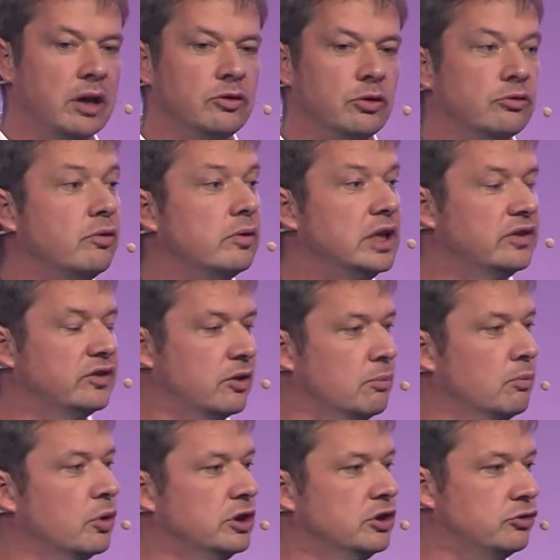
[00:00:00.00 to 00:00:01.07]
risk
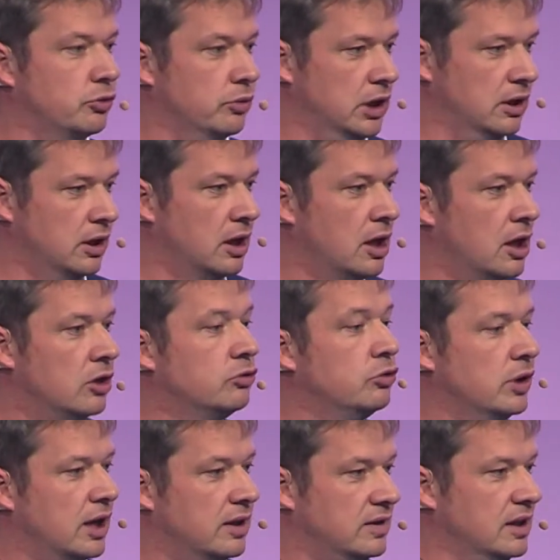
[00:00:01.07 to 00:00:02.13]
monitoring to
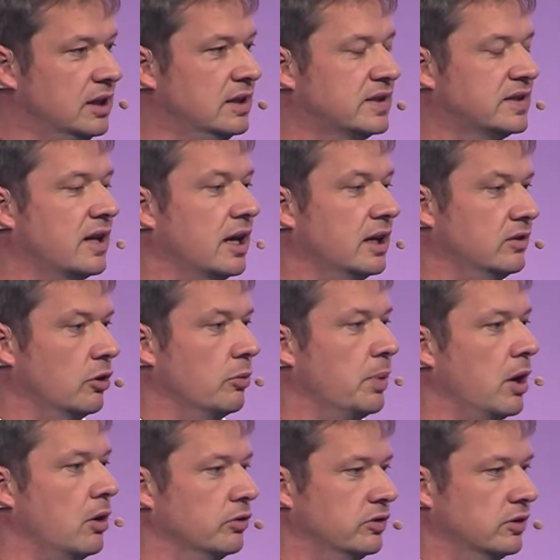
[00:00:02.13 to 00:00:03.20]
get insight about